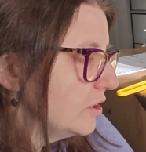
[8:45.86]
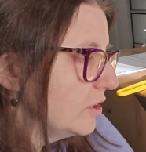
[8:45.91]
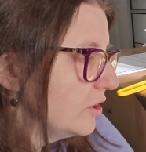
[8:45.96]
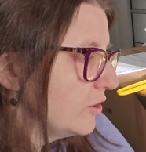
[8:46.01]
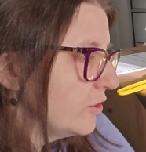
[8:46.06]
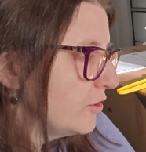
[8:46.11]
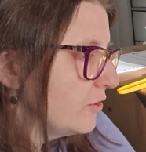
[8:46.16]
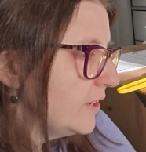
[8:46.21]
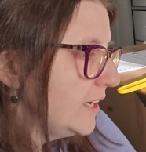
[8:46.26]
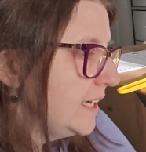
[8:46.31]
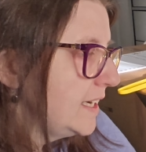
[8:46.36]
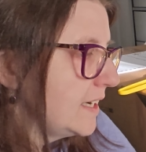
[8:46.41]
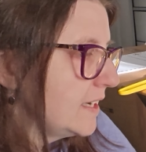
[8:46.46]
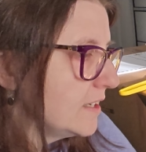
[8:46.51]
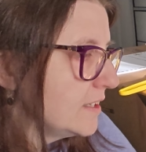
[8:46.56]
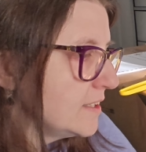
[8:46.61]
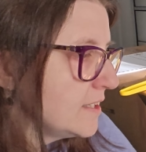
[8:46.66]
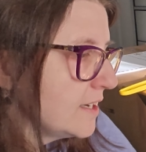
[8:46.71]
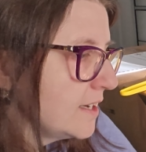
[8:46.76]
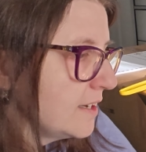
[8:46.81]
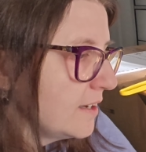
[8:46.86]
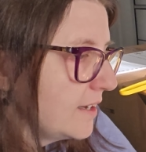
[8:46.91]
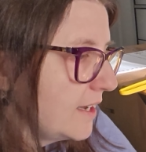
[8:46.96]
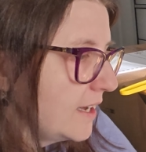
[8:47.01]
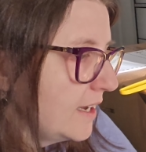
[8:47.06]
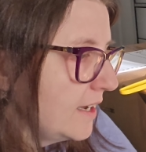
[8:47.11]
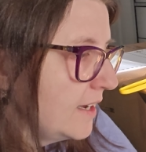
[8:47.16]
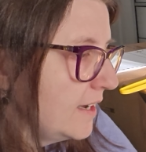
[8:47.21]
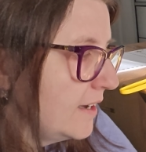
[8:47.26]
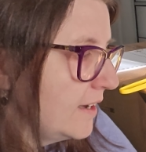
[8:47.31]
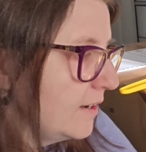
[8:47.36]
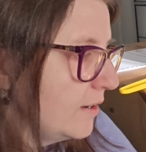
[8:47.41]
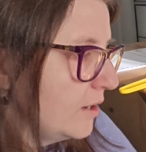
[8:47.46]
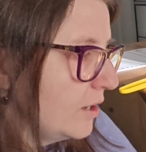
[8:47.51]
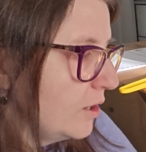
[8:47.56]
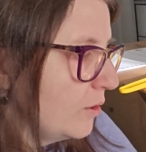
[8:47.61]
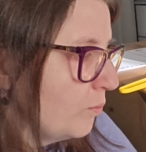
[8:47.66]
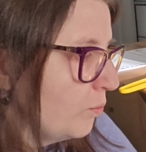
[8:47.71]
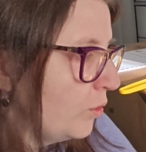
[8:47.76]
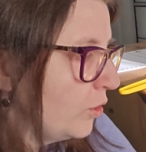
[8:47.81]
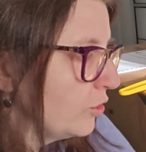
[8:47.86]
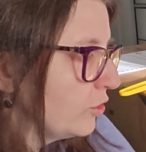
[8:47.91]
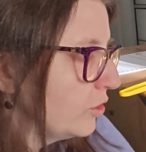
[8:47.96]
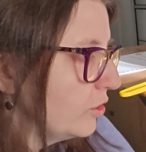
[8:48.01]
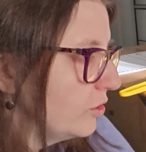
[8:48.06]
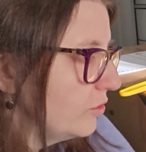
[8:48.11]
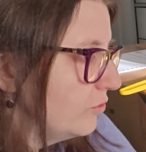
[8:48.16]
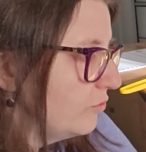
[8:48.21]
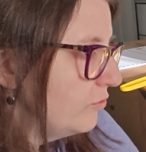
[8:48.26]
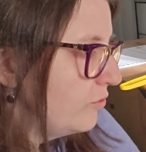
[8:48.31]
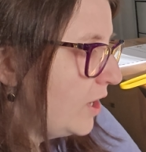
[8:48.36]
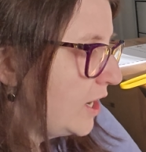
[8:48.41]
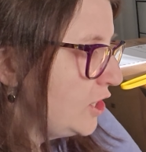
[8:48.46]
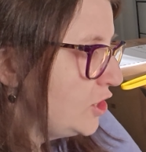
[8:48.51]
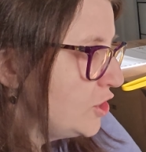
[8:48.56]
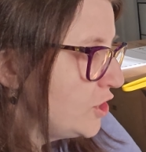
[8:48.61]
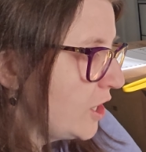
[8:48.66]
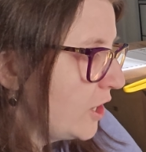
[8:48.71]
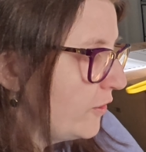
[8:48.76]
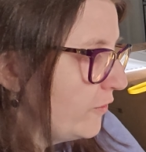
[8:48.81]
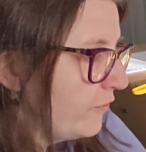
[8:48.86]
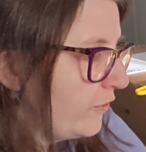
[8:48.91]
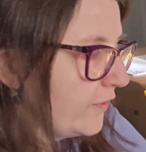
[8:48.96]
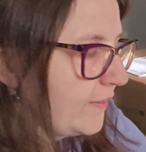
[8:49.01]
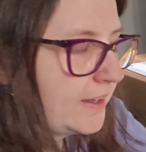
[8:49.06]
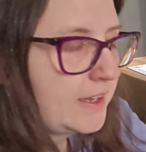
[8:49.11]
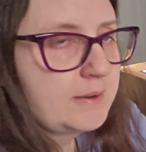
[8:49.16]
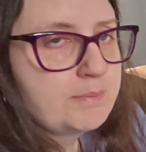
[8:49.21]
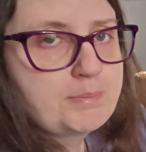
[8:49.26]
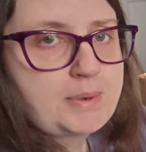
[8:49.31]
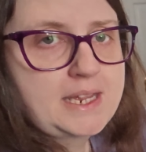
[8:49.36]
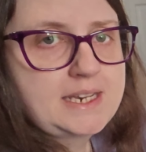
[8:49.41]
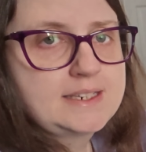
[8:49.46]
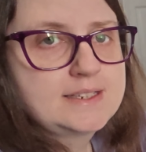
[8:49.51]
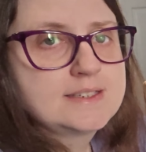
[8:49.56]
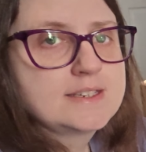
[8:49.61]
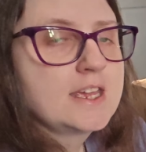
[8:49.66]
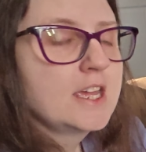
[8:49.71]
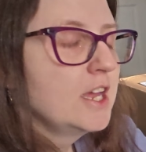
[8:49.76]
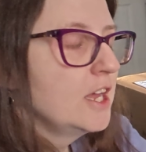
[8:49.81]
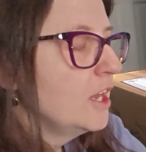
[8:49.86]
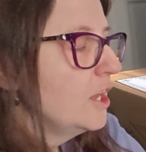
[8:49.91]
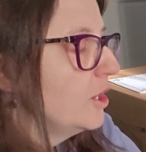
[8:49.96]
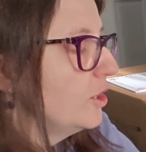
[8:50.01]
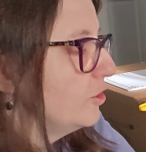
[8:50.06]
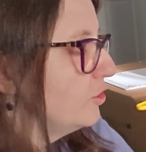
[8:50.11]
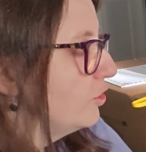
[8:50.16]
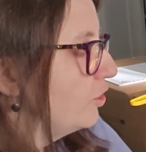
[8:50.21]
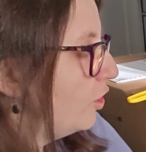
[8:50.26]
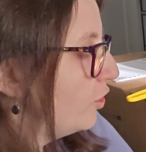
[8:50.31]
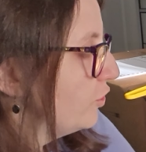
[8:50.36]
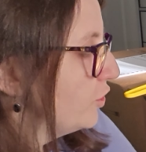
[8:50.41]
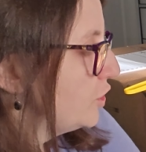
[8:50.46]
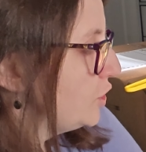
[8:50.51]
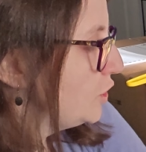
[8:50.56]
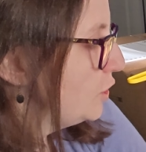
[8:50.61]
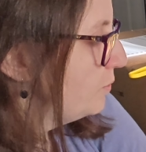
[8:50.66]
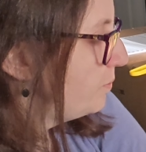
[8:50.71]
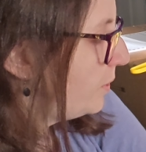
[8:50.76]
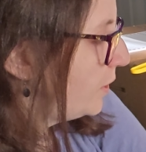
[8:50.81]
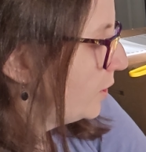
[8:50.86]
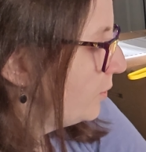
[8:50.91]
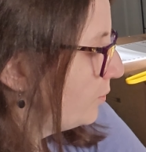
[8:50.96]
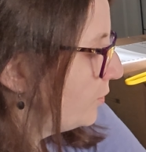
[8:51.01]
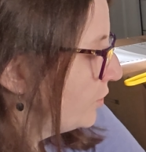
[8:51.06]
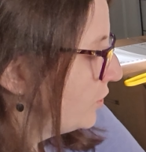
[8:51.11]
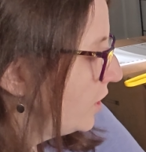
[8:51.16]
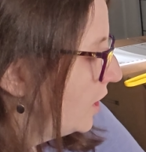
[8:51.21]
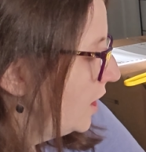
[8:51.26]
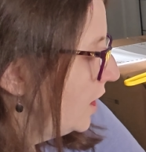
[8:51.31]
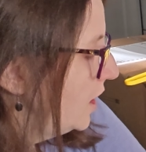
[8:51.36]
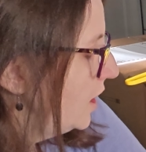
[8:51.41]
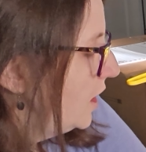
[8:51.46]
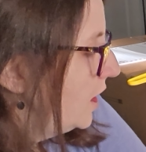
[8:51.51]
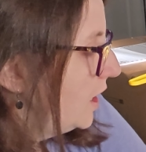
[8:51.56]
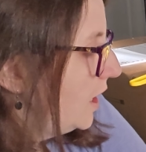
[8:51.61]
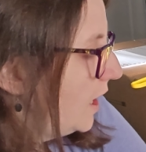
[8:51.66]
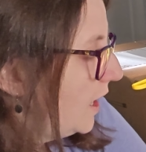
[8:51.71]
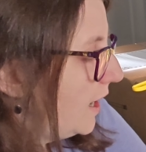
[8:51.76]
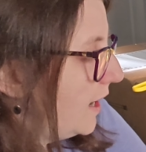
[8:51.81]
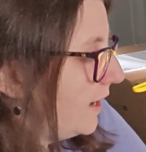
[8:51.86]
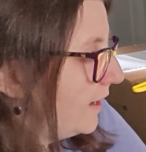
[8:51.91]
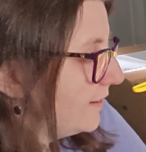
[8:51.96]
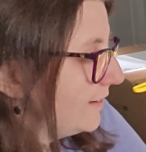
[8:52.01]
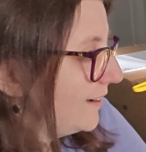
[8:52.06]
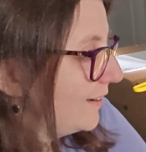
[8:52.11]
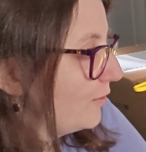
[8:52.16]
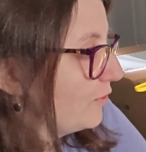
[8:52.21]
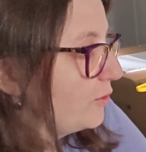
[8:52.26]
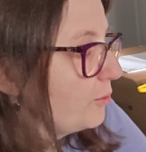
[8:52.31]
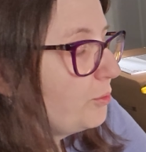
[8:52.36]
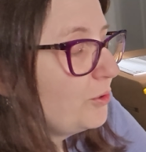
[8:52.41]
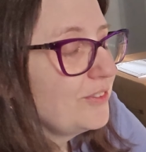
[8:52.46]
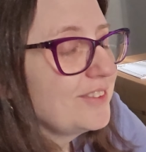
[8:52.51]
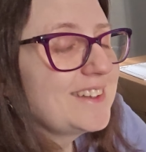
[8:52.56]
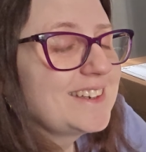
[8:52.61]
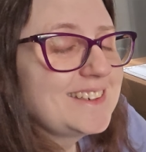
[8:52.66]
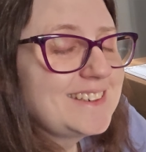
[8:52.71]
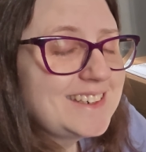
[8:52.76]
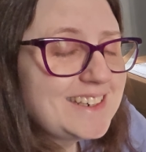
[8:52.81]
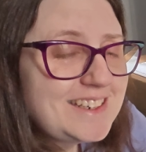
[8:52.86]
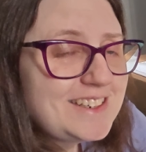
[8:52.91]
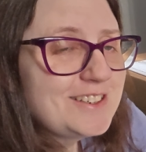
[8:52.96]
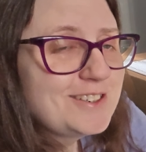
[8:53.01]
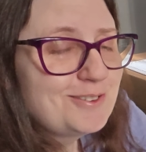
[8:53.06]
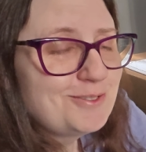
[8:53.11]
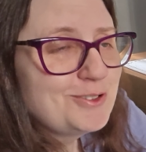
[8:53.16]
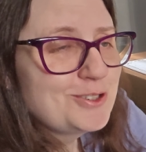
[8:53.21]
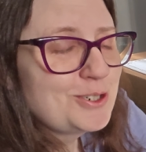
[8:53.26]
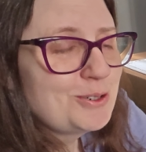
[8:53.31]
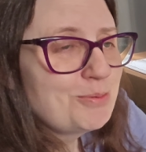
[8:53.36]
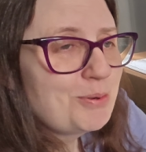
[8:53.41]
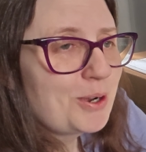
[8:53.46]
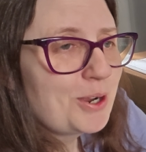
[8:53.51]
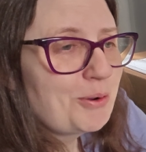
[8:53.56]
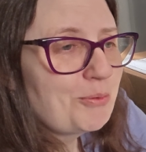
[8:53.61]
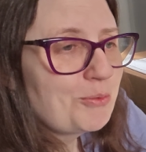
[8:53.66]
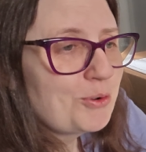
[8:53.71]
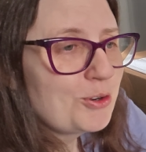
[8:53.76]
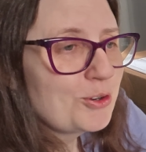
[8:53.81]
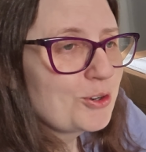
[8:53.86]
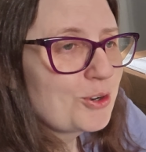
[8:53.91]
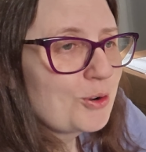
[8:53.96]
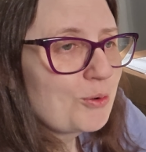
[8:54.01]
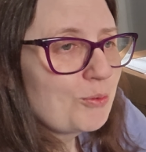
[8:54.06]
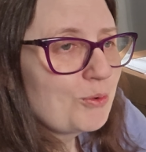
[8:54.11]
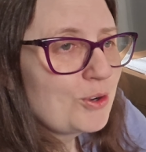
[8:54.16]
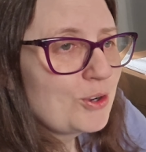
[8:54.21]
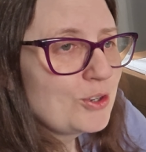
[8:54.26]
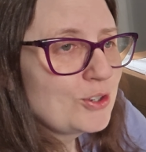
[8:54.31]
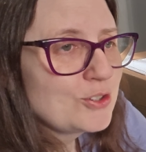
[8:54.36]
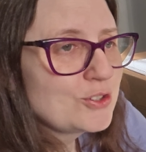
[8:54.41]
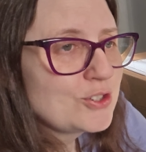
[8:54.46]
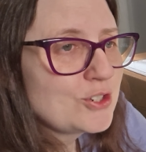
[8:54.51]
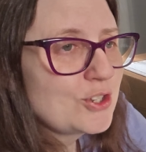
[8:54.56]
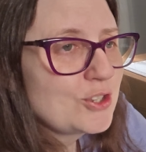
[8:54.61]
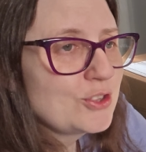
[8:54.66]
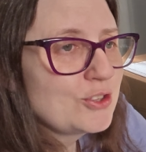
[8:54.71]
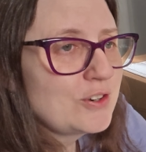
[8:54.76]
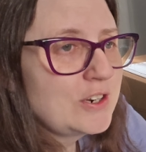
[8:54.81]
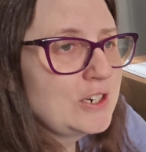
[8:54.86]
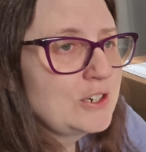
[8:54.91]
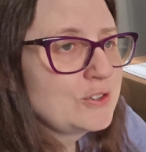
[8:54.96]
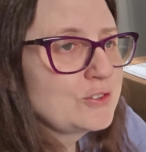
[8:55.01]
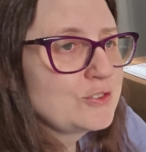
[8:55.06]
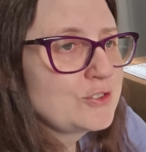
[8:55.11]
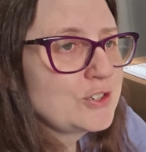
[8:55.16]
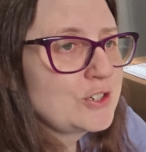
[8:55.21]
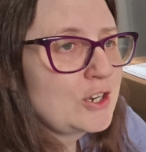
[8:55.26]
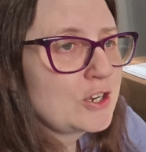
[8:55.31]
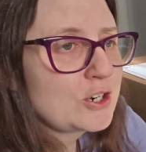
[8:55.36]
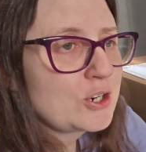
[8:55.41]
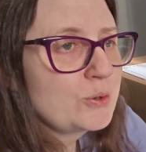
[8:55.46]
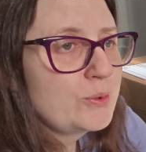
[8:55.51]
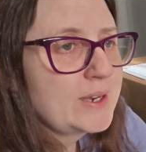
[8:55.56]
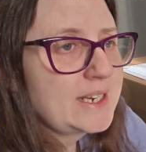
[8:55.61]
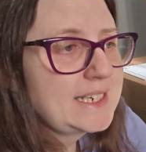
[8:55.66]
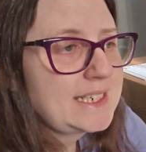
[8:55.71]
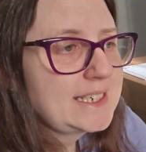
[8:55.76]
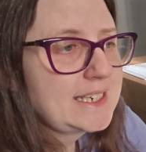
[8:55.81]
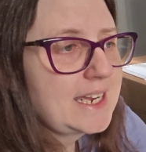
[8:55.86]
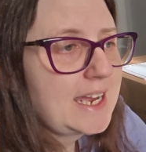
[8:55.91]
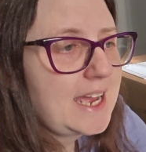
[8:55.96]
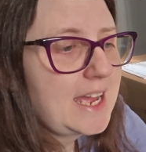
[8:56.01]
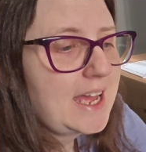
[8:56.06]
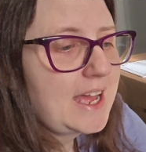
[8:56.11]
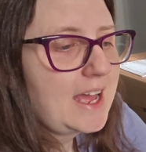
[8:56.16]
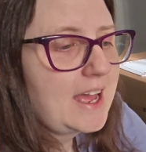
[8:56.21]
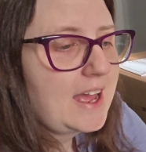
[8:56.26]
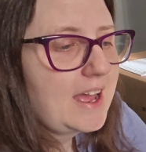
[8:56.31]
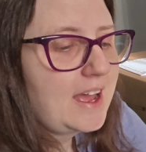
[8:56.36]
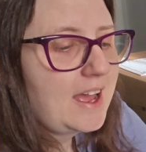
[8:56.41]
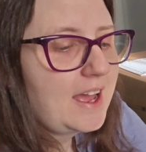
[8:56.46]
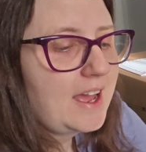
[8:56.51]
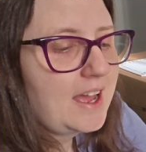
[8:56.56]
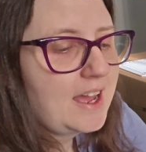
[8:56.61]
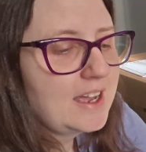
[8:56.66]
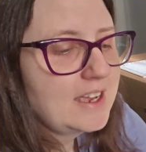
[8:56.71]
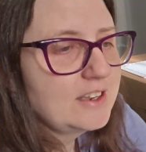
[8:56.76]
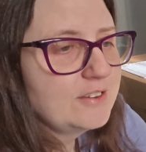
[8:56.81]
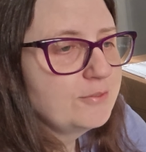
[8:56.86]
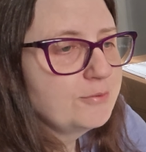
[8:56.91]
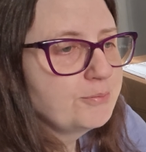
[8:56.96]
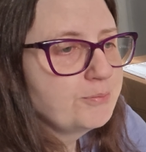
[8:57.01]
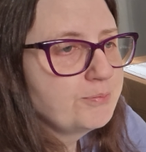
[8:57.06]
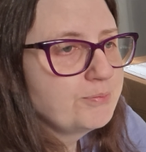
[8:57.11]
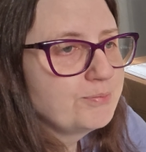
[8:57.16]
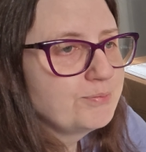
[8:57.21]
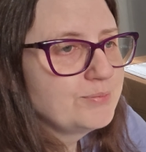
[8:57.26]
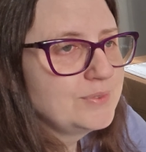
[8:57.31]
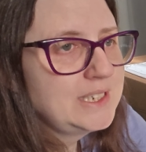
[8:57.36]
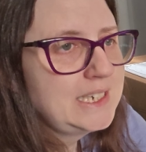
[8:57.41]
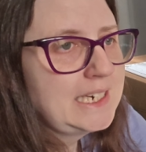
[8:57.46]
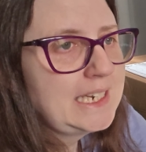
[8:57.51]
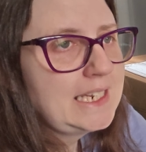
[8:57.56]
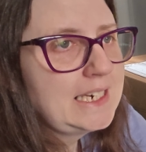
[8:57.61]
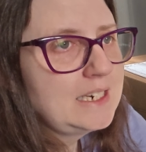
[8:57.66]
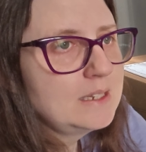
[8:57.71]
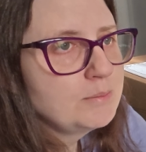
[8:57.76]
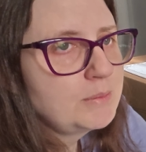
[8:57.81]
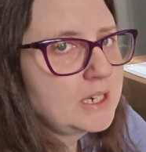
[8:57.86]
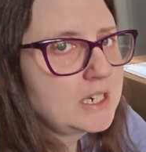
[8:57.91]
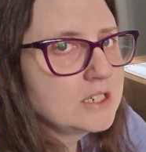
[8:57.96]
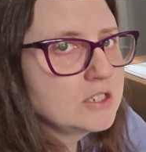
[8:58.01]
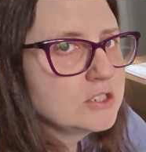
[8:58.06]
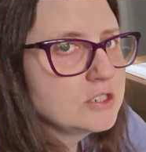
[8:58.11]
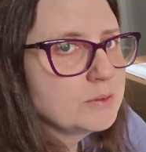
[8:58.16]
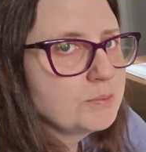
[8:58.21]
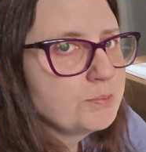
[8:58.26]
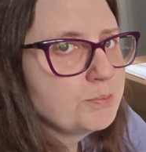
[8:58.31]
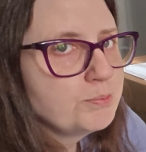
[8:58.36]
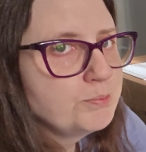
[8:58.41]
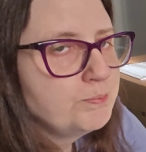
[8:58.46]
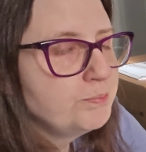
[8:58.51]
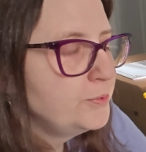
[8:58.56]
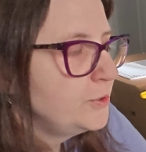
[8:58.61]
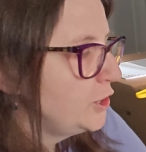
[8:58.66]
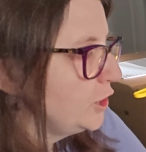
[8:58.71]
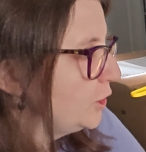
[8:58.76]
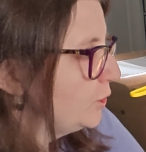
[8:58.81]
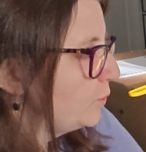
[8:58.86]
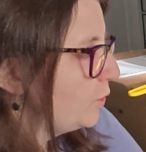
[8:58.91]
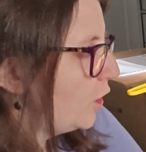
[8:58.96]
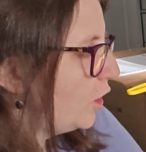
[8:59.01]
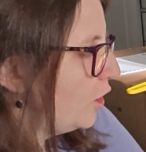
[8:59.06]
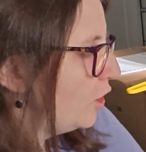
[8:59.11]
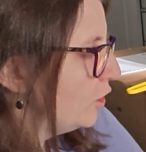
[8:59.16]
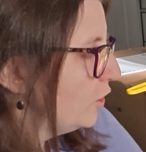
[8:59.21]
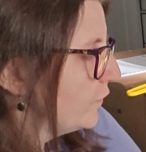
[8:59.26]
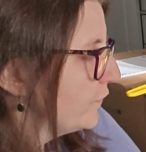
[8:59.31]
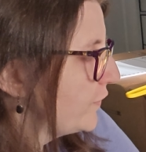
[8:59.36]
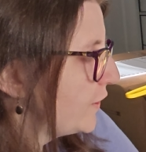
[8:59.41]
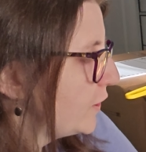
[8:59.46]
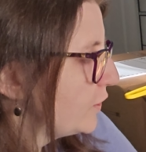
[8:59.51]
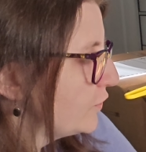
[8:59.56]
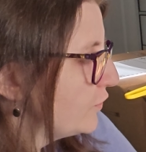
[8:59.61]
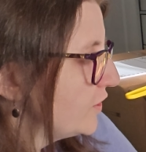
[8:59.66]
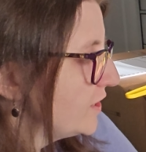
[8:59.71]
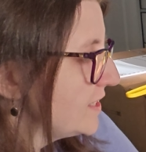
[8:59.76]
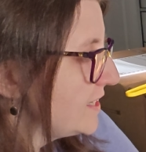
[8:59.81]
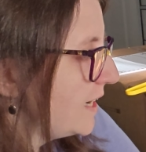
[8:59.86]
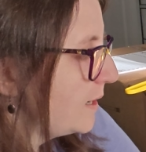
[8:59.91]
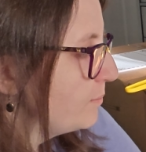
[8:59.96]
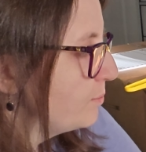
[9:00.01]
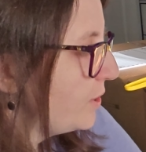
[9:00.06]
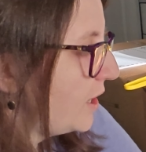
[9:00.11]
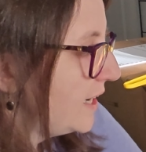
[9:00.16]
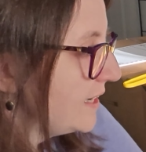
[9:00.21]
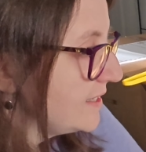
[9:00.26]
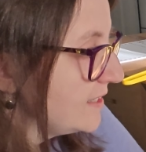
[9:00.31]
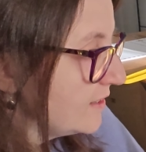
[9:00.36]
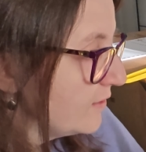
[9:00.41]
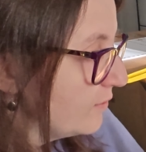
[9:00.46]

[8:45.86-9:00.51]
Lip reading: 3 to 1 ratio for their pins, not the 2.1. And the one that did do 2.1 was 300 odd quid. I've nearly managed to do all of those for the same price